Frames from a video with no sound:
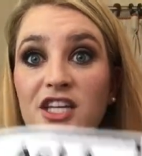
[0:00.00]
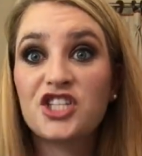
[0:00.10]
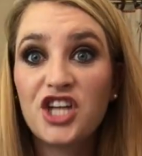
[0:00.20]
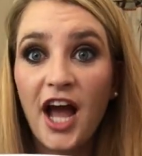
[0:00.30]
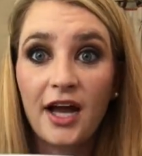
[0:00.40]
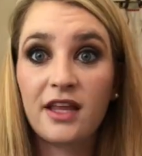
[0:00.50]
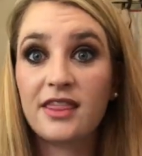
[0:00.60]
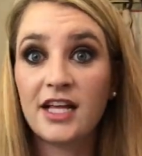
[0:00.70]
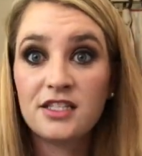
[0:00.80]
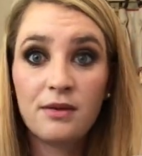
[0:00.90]
Check.
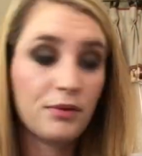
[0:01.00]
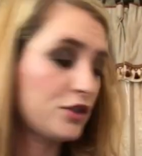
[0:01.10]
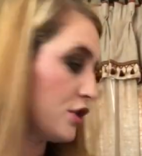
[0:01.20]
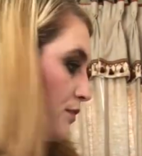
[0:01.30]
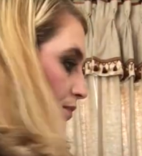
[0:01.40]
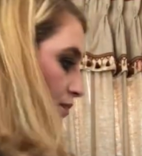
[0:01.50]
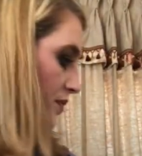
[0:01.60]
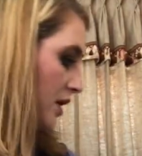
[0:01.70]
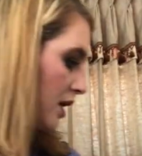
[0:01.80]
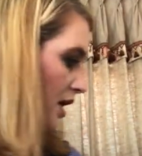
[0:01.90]
That's number 2.
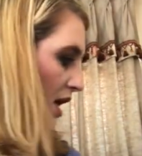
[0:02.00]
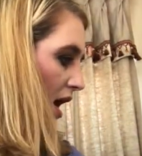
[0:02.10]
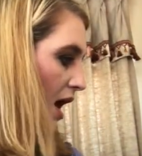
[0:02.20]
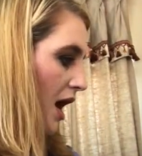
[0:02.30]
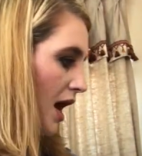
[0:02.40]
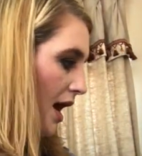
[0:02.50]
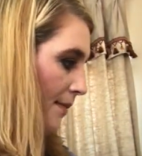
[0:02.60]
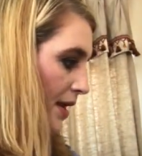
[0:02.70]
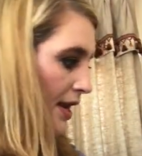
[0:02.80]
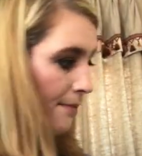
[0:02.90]

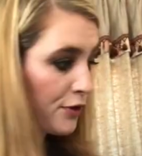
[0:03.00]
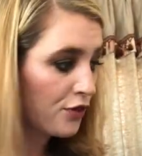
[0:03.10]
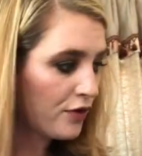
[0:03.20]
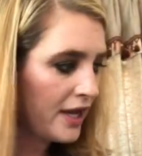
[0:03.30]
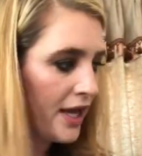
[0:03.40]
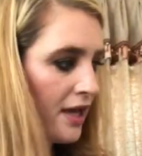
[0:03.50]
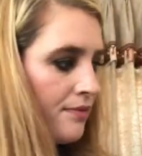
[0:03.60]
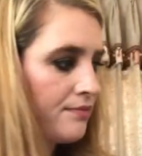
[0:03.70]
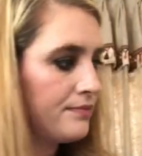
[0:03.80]
Number 3